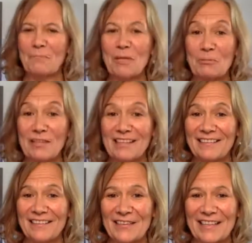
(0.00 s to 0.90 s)
People
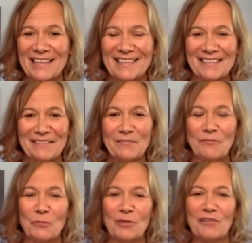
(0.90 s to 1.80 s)
hadn't heard yet, so there
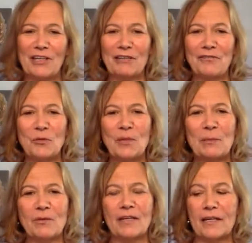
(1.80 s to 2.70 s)
were very few
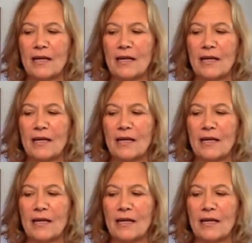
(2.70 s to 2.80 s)
people there.